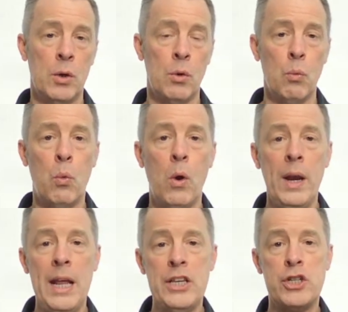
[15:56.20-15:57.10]

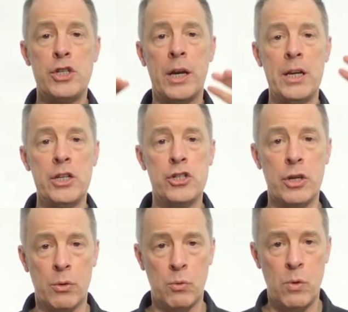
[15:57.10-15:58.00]
What has changed
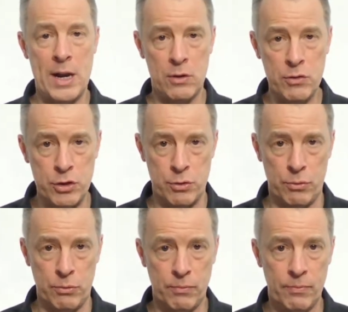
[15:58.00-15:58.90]
around
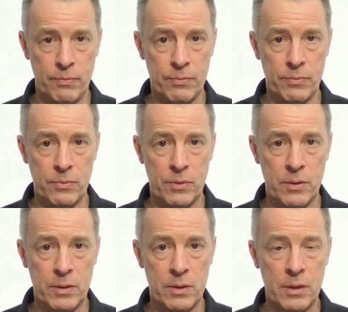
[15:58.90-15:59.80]
you
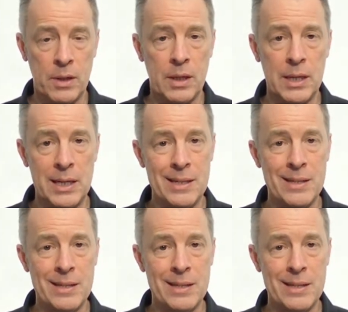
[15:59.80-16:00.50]
in the